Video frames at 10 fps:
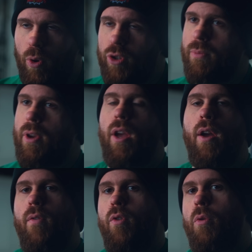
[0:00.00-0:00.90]
watching me.
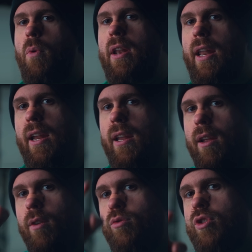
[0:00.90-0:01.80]
For the one lady
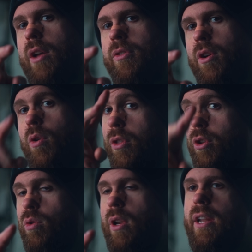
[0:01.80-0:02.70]
who's out there, or the
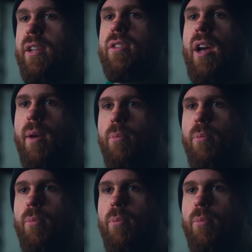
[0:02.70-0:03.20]
two ladies, I